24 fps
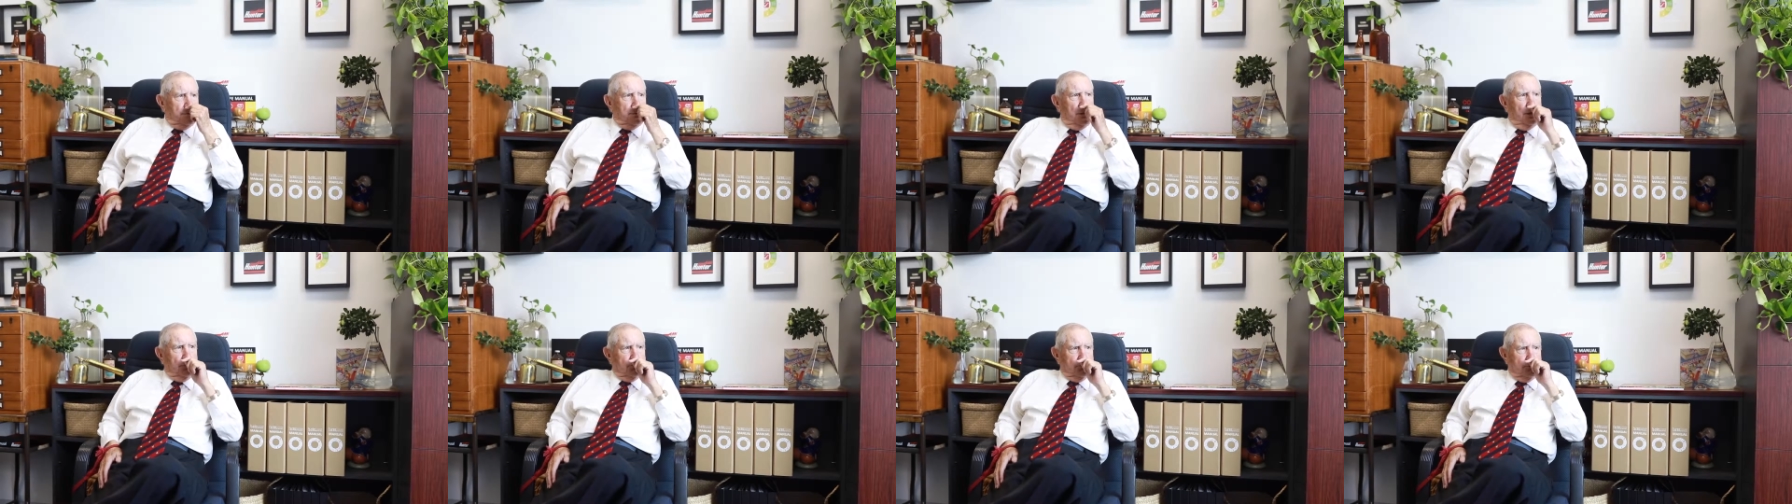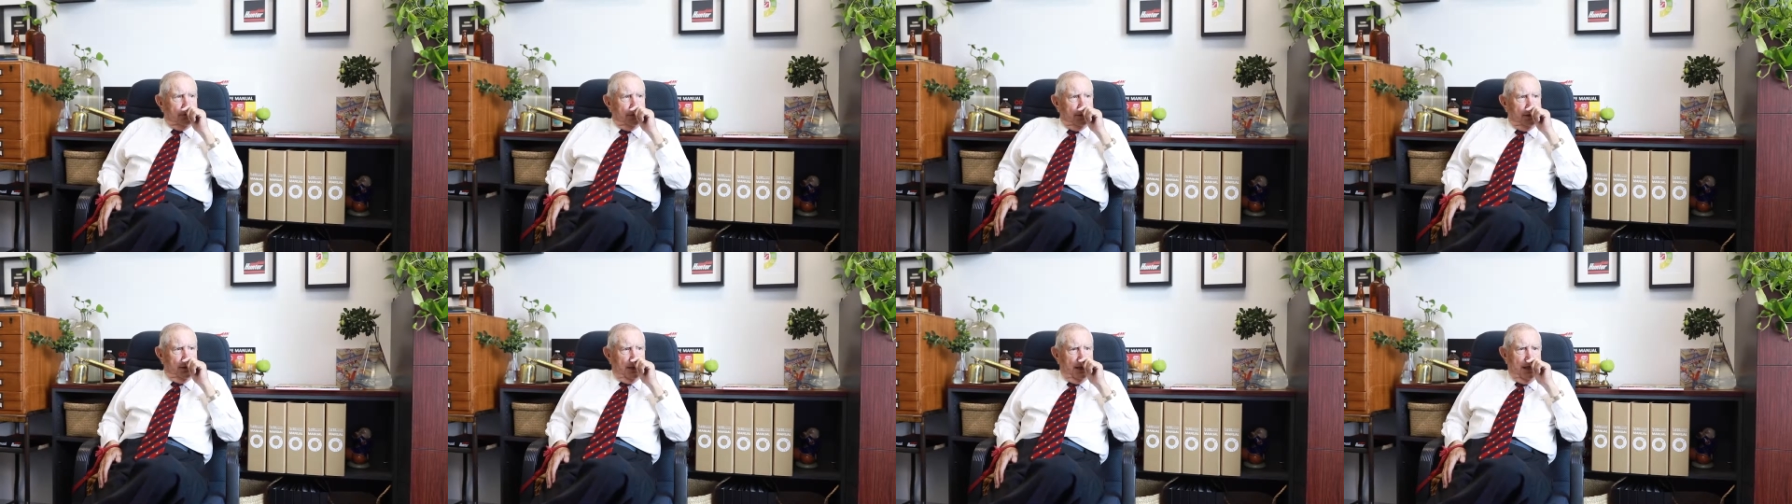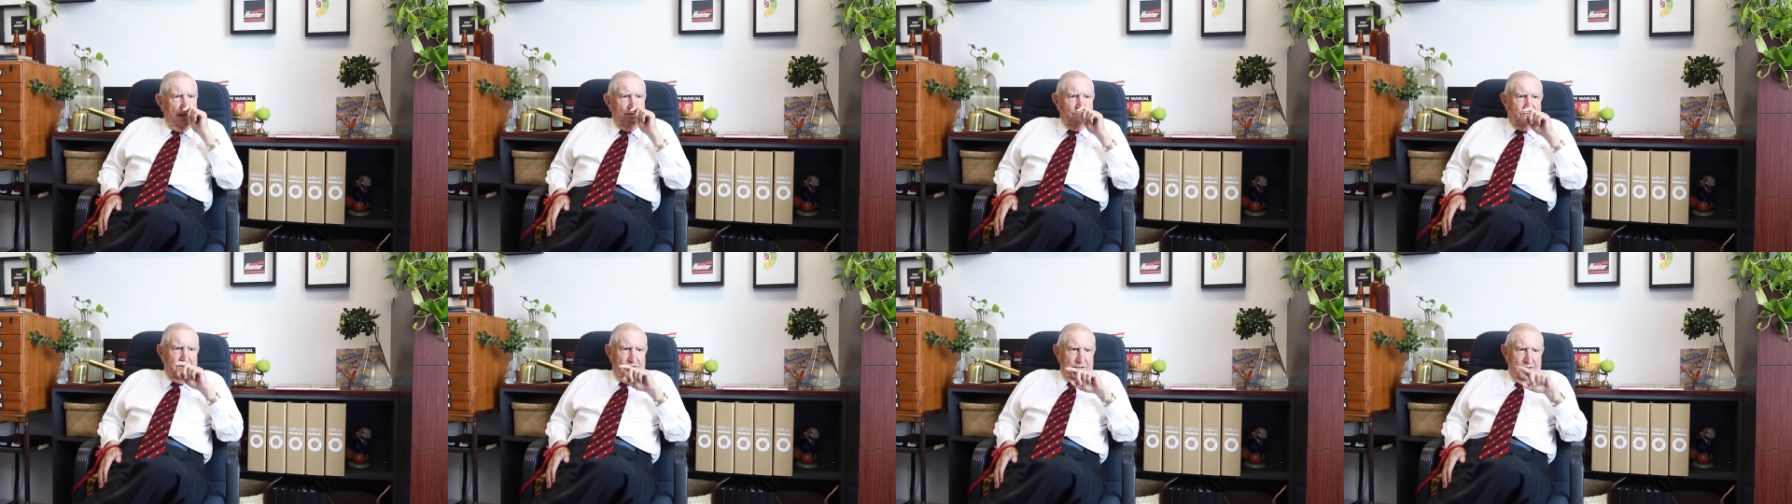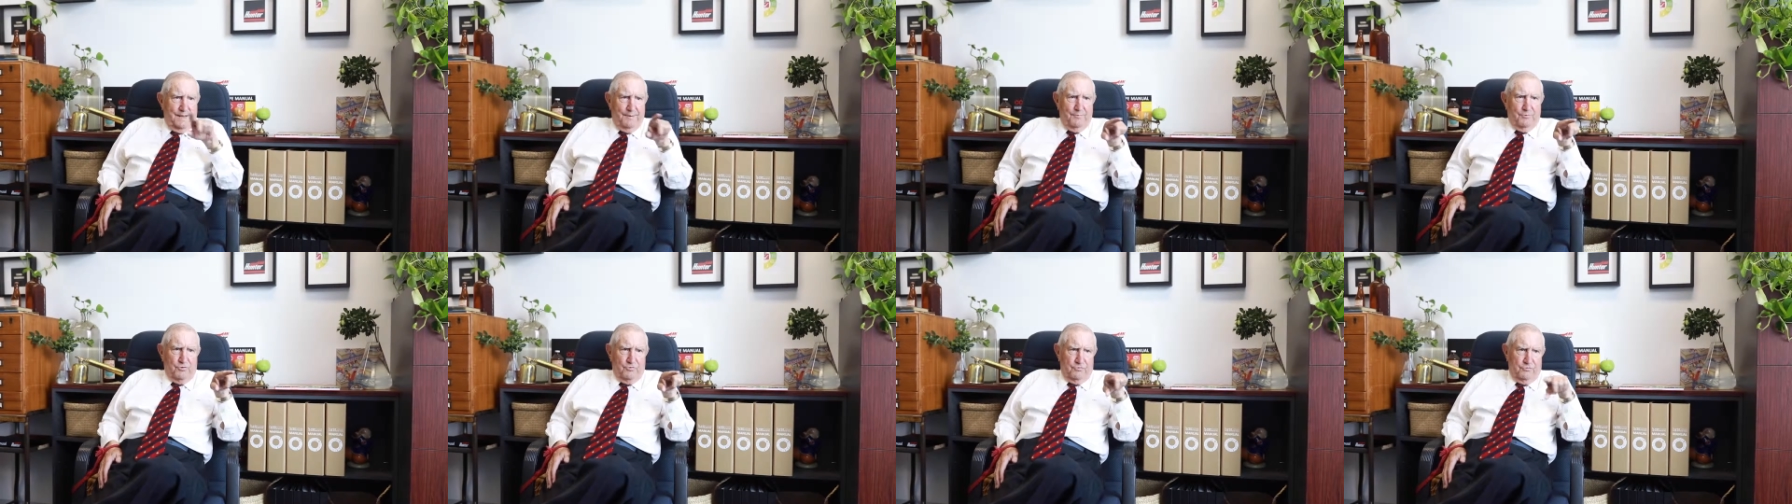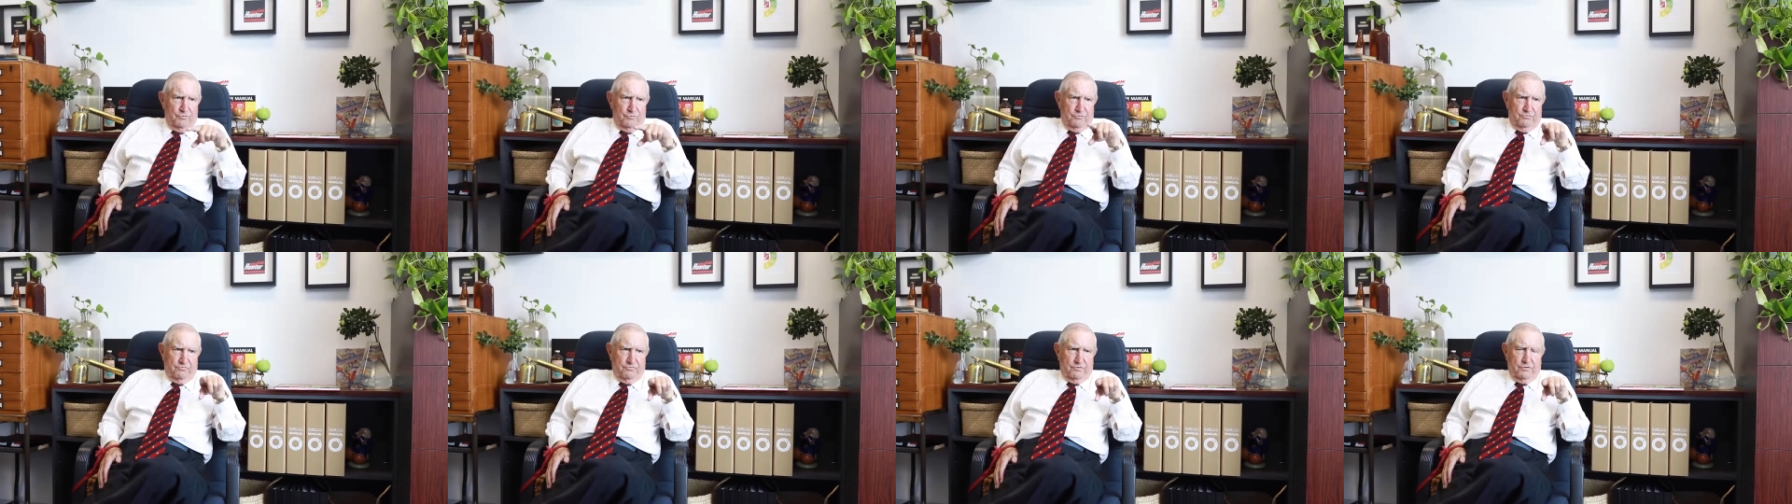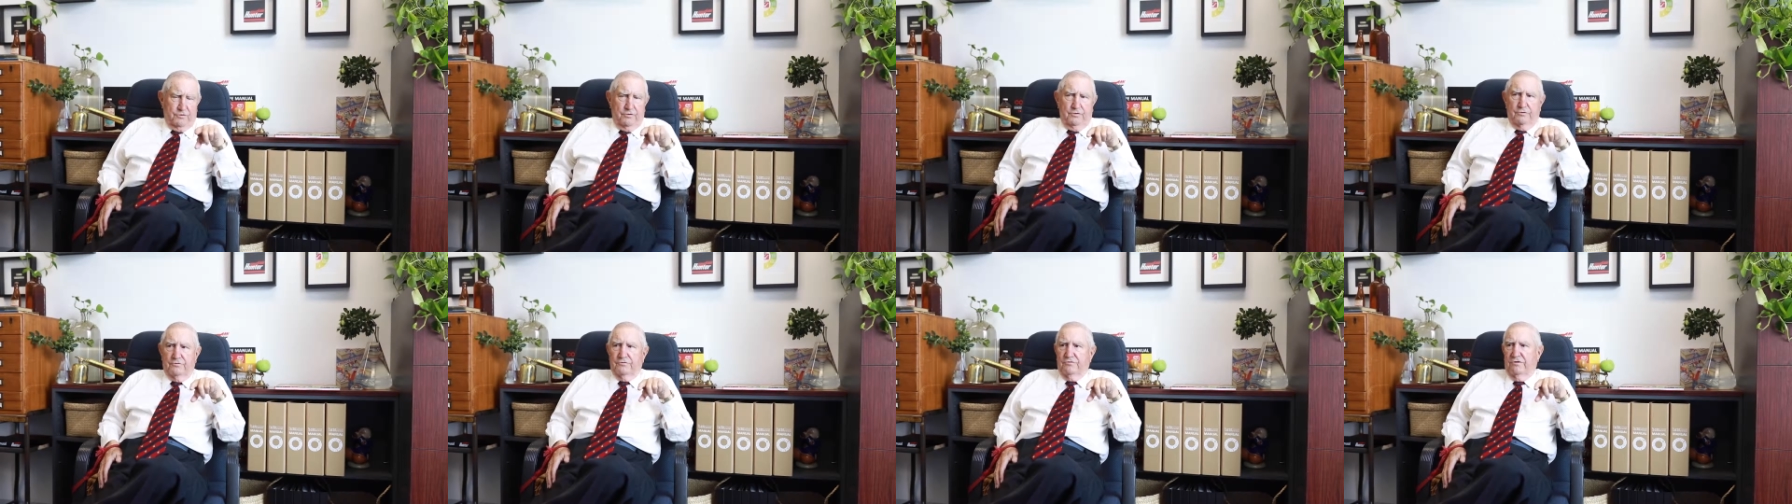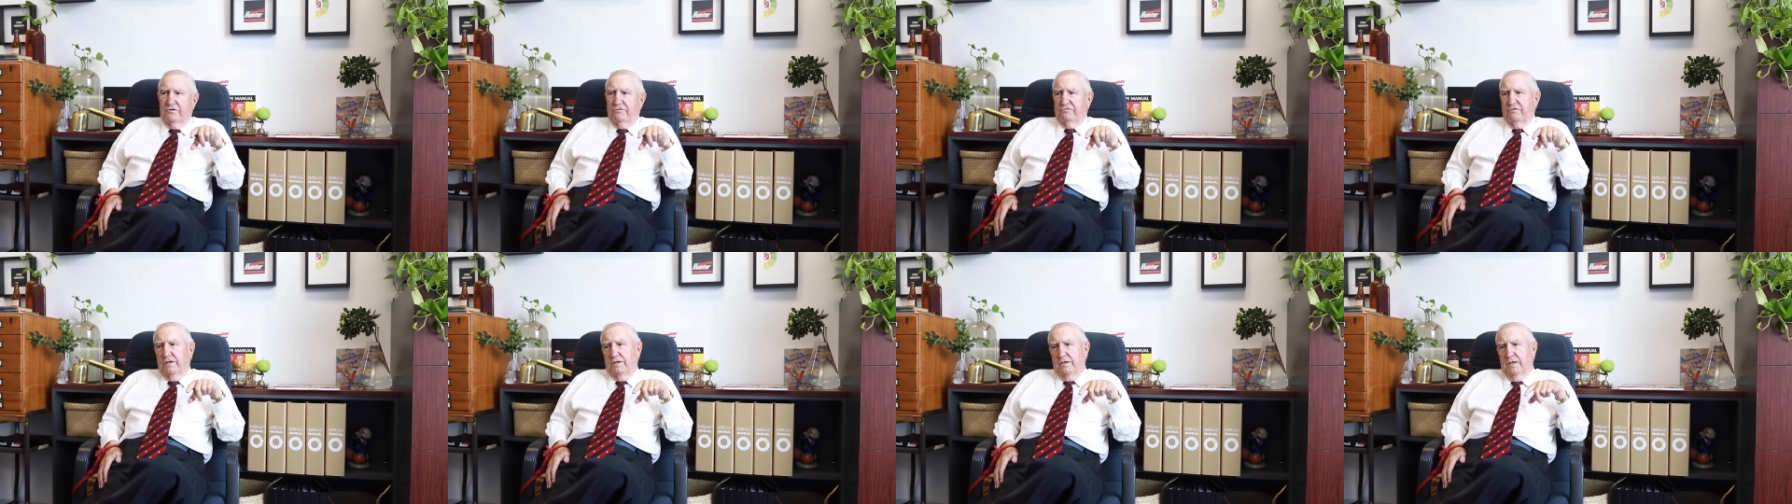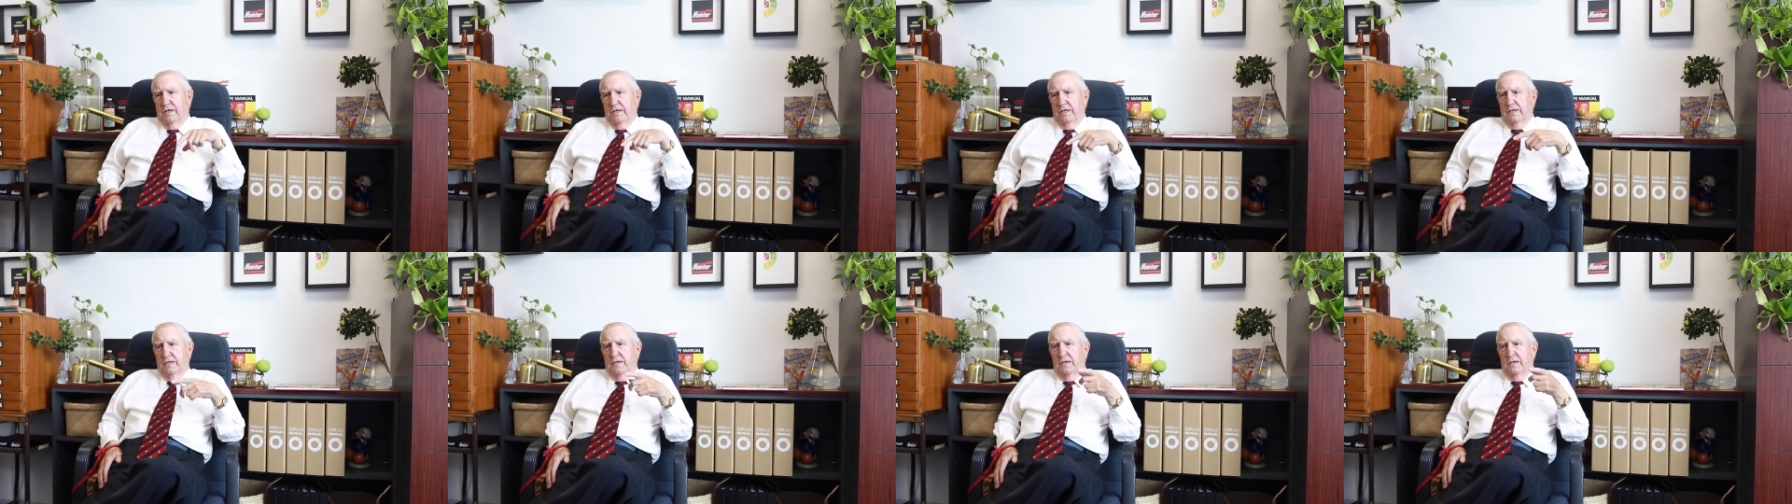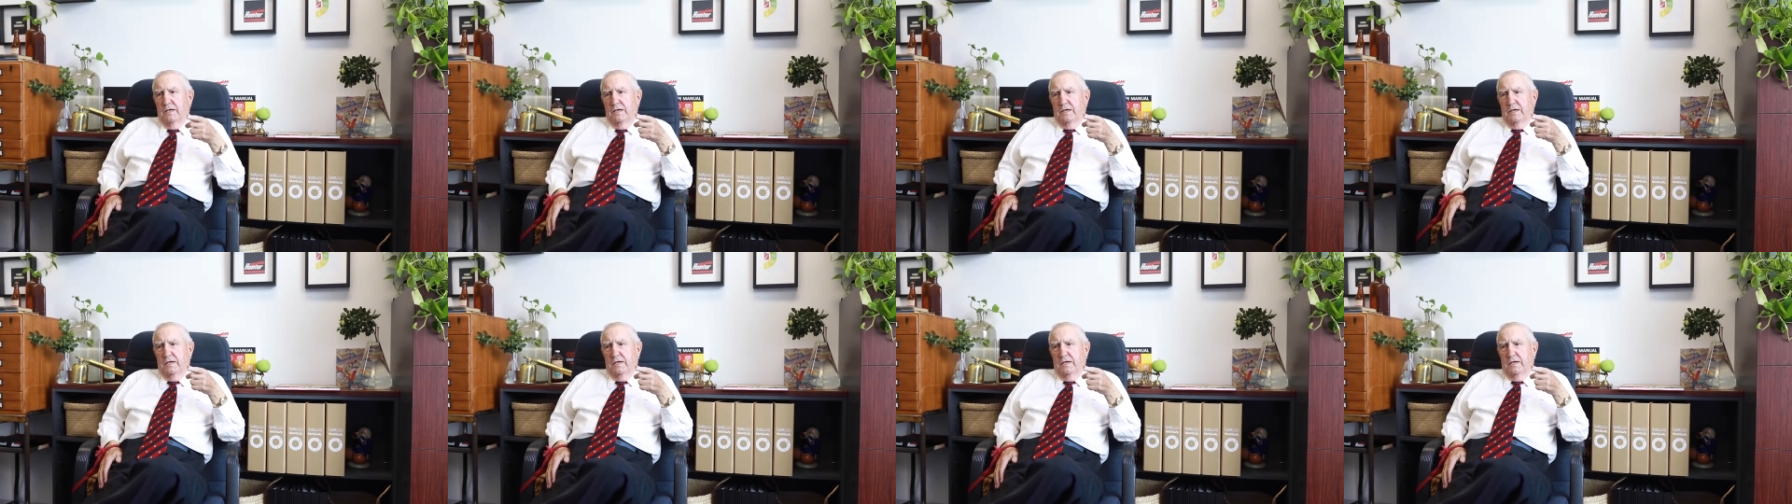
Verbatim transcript: I was a, as an amateur at school, he said, Len,